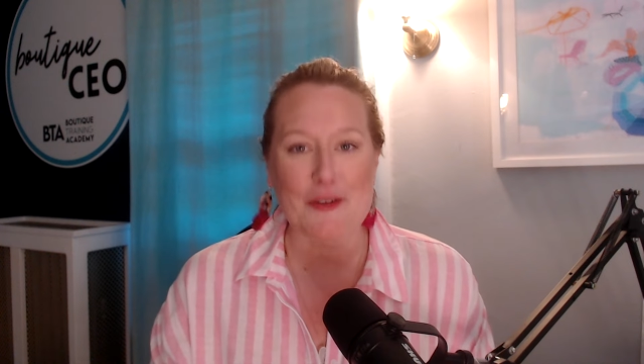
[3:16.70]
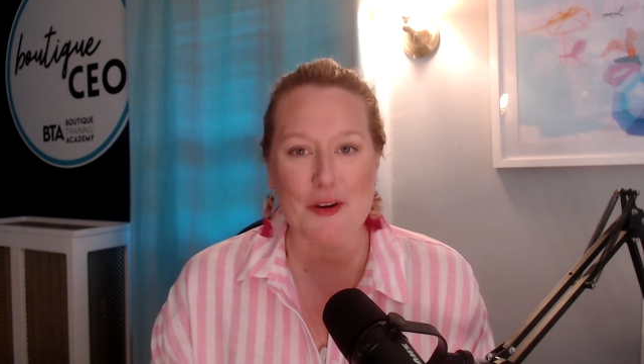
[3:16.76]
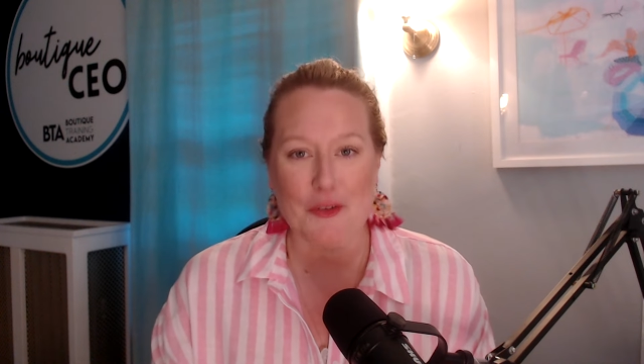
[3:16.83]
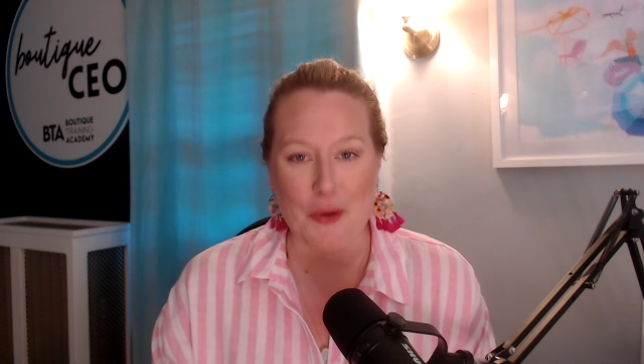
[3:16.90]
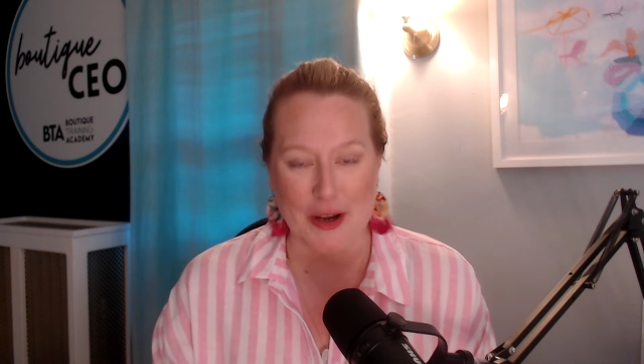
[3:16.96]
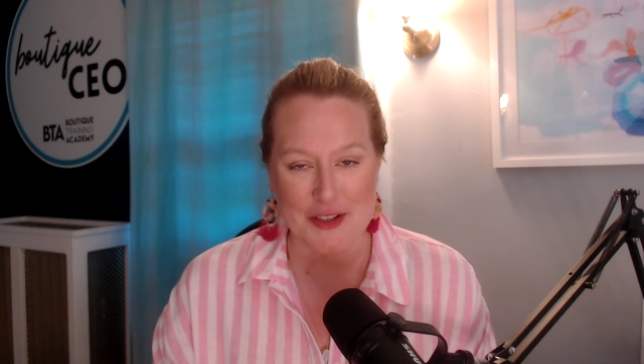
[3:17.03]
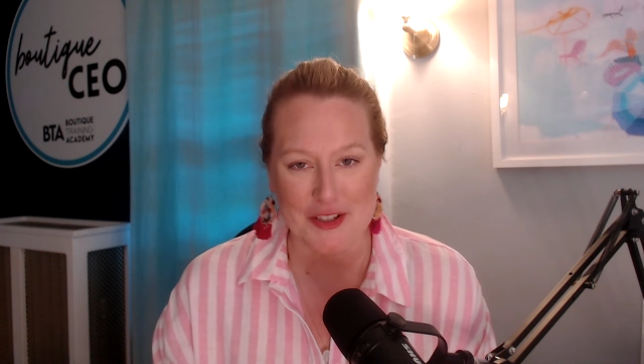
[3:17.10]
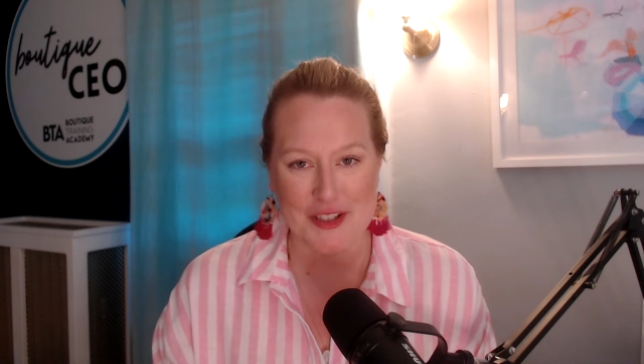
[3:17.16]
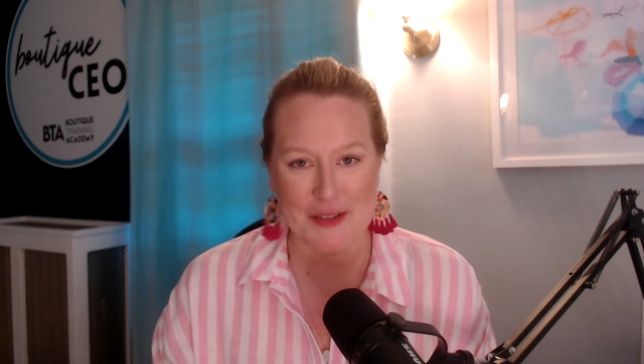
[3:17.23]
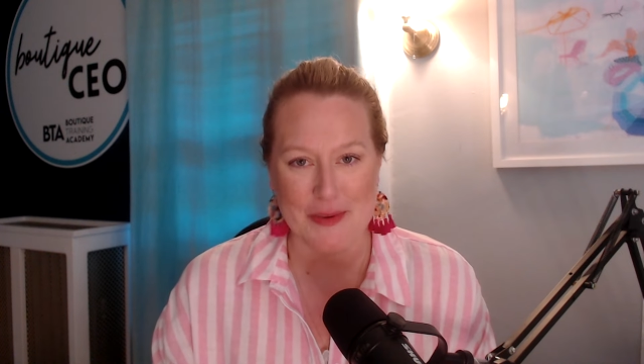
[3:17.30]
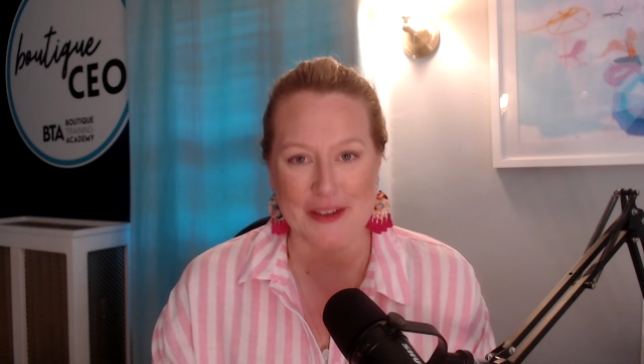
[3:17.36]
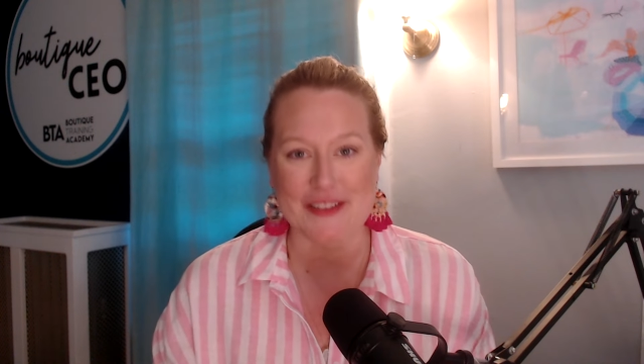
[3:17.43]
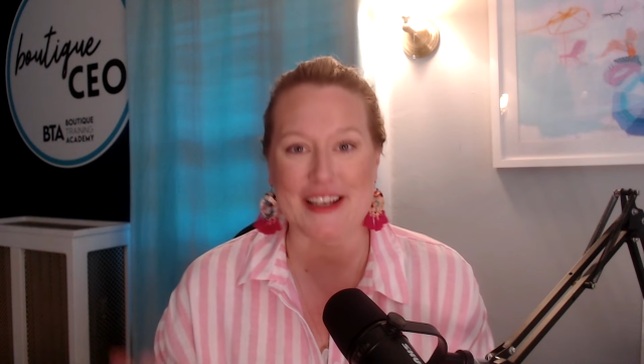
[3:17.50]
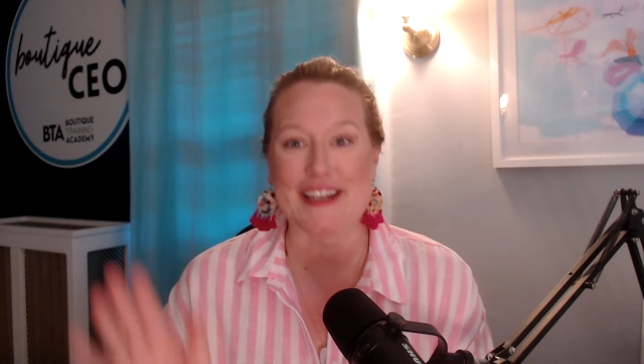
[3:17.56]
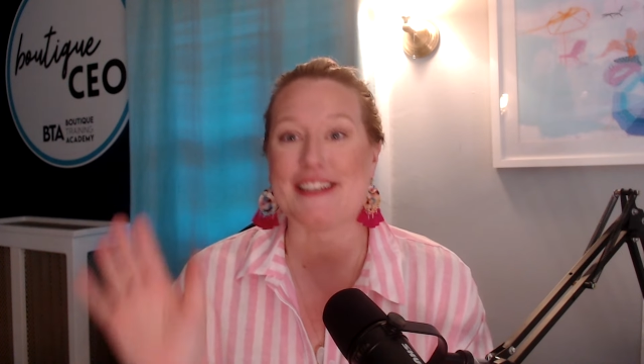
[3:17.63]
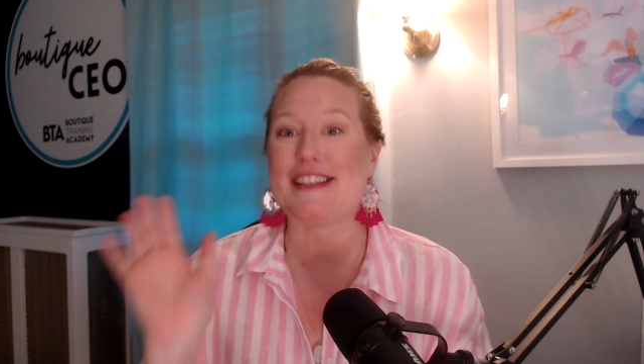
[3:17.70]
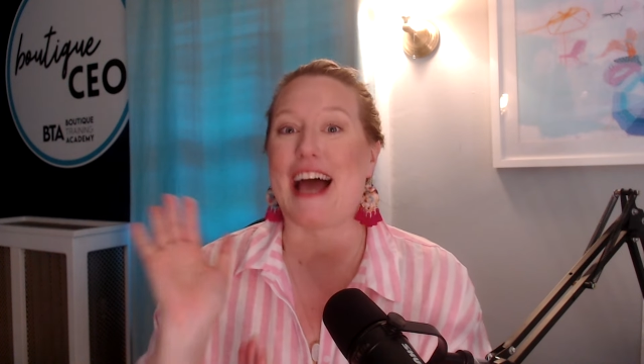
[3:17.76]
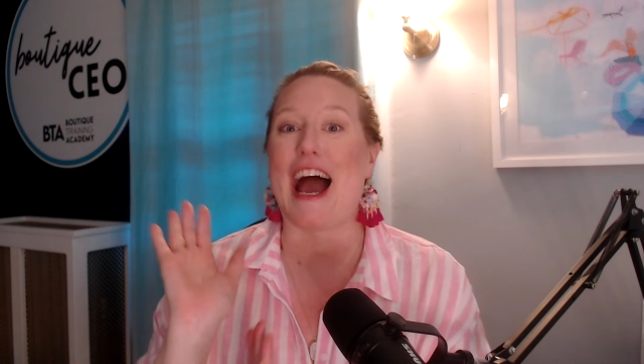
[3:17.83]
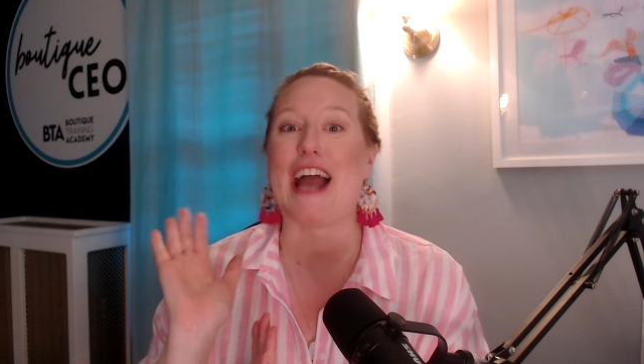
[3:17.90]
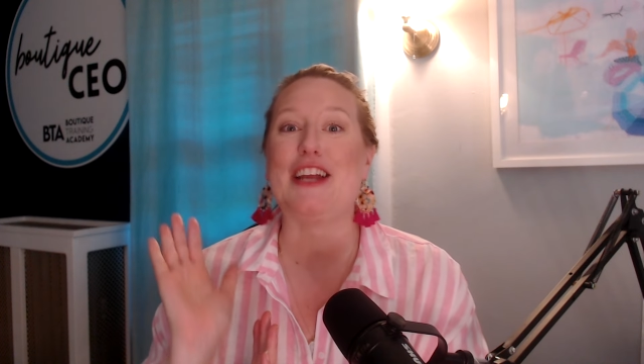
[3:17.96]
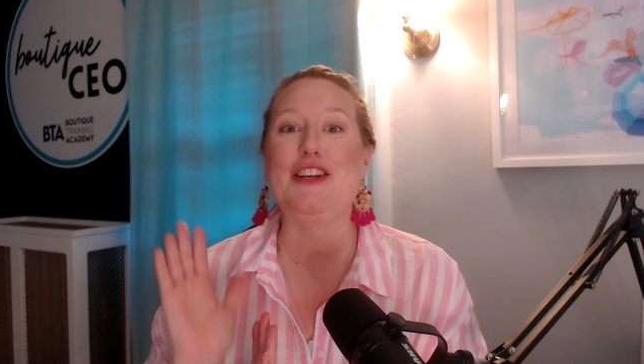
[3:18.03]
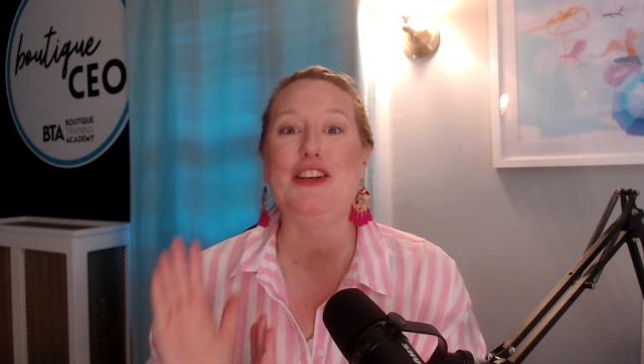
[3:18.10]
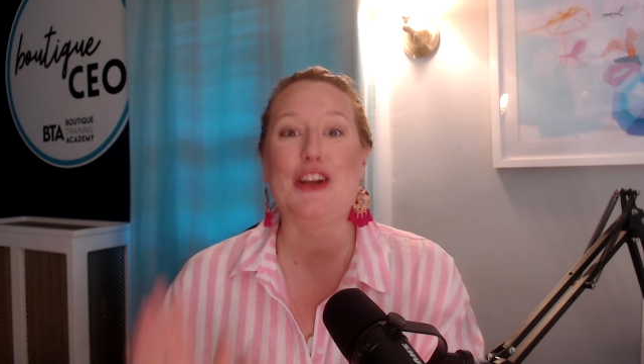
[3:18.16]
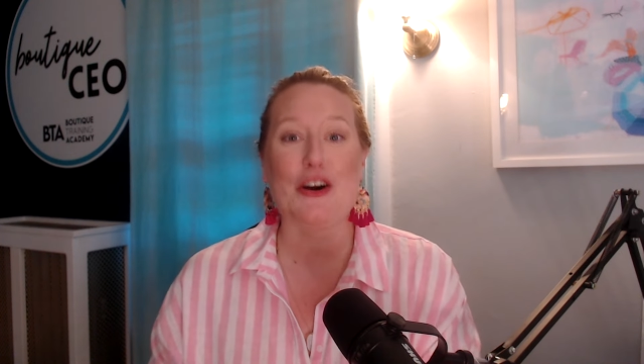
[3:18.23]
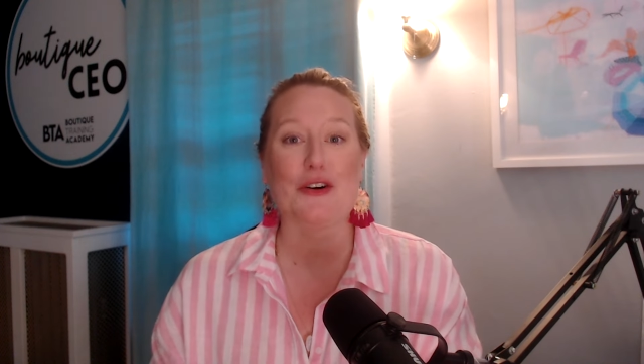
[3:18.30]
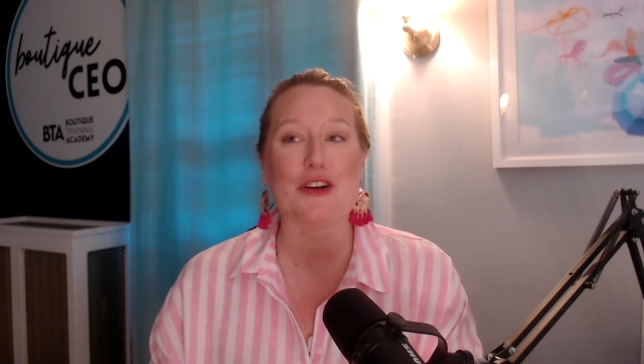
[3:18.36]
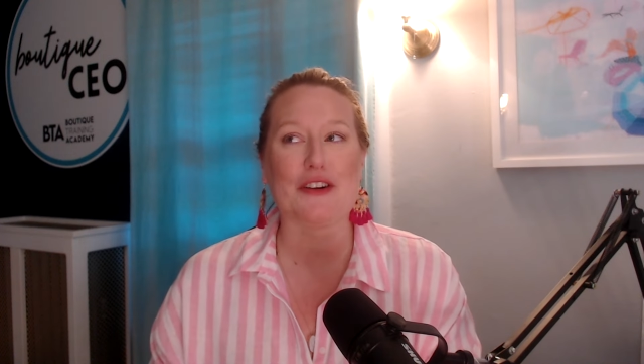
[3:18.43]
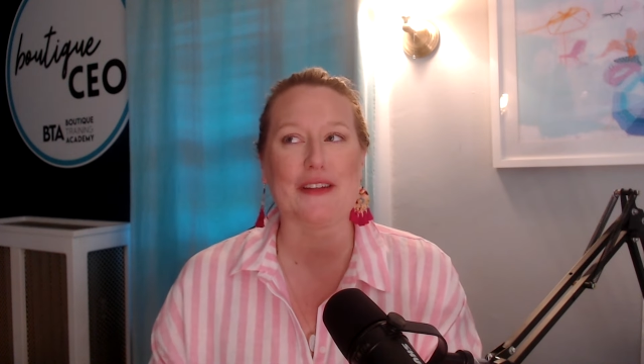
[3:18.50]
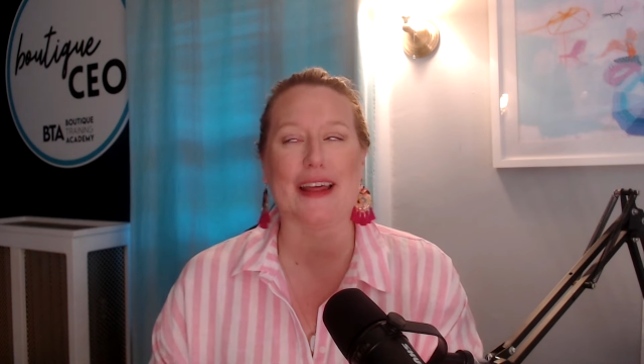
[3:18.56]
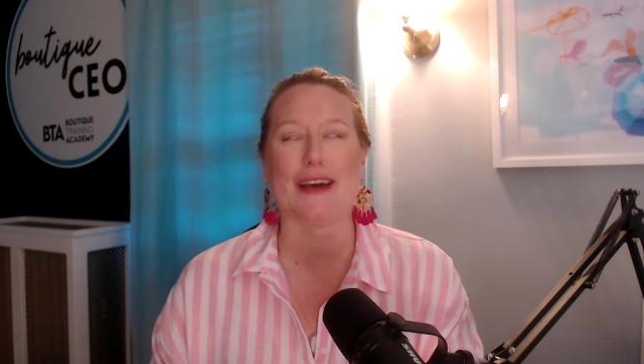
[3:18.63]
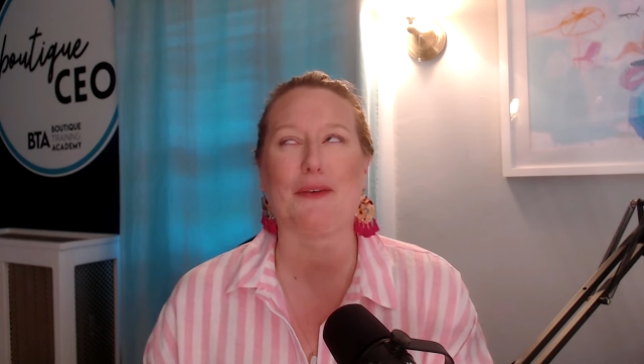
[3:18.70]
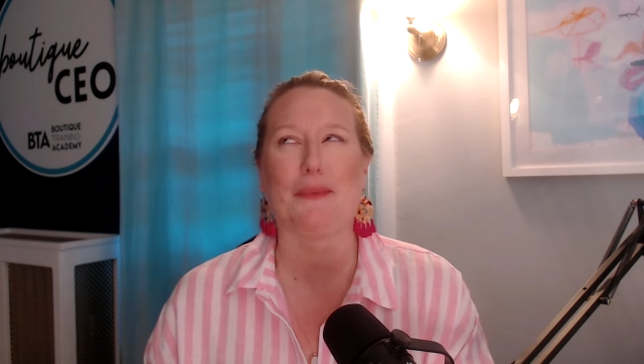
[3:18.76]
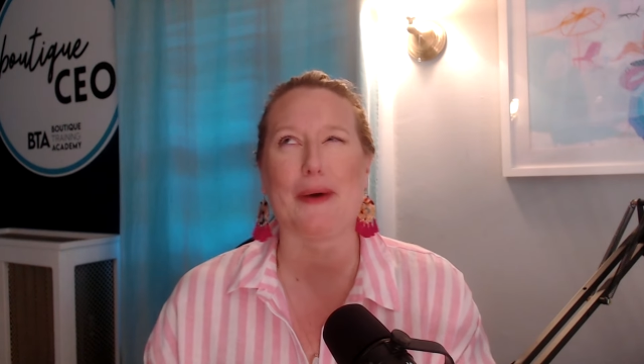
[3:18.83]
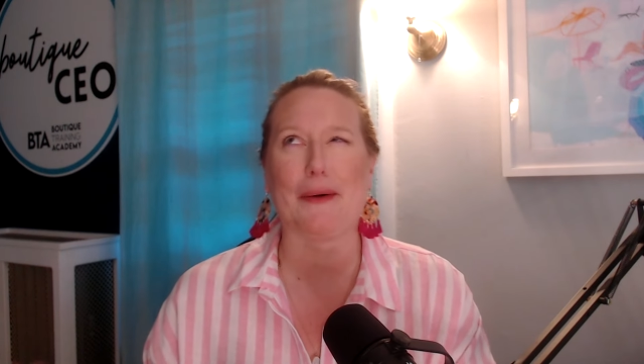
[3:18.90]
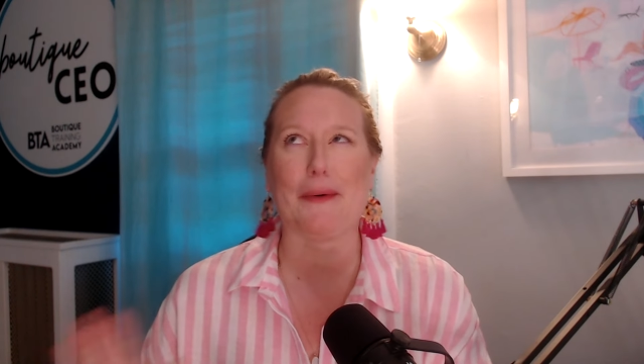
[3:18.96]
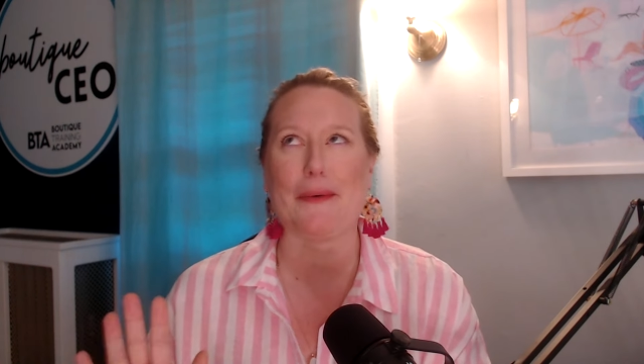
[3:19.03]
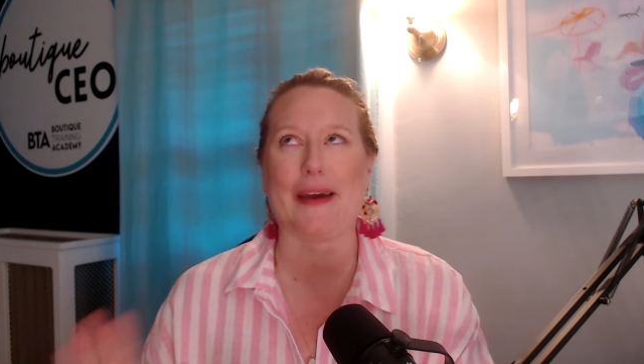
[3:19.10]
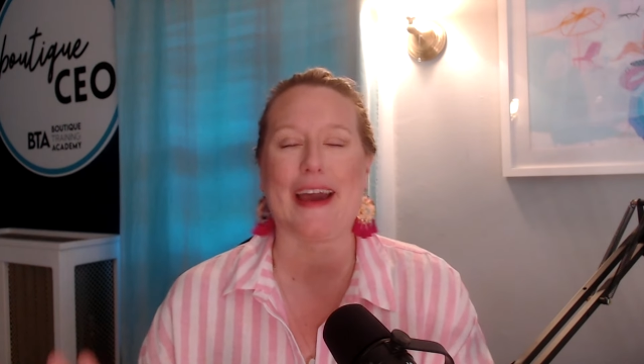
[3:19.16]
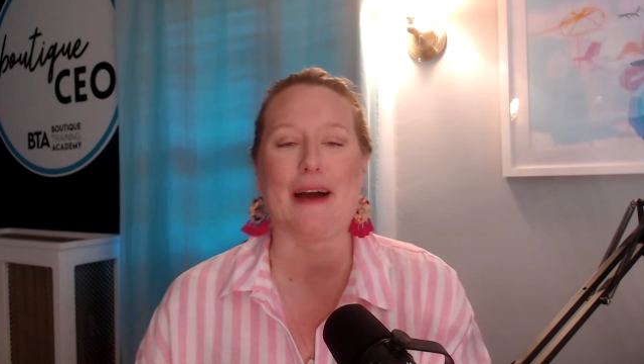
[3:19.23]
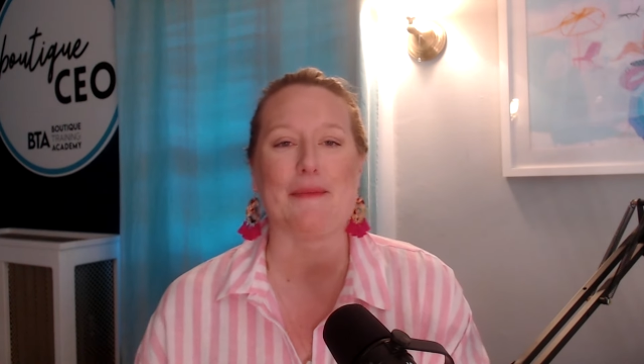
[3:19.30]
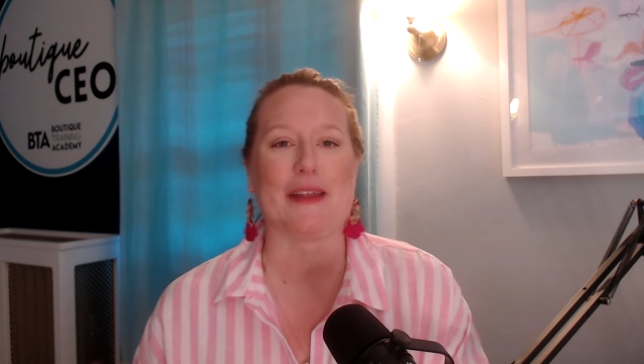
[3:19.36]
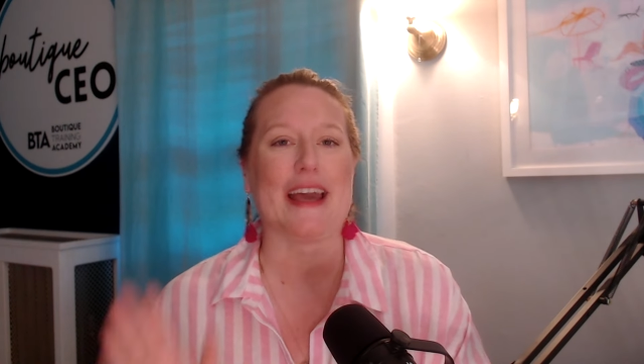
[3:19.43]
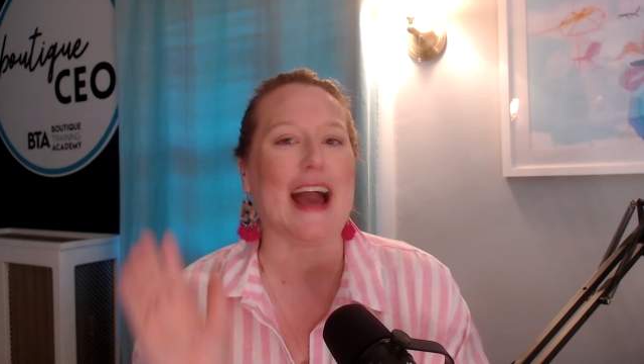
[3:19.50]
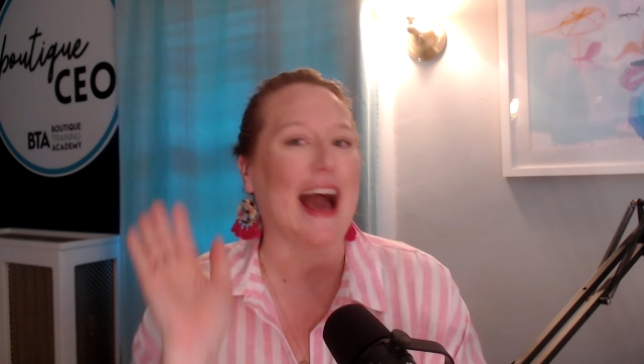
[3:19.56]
have questions about this. I know you're like, wait, Emily,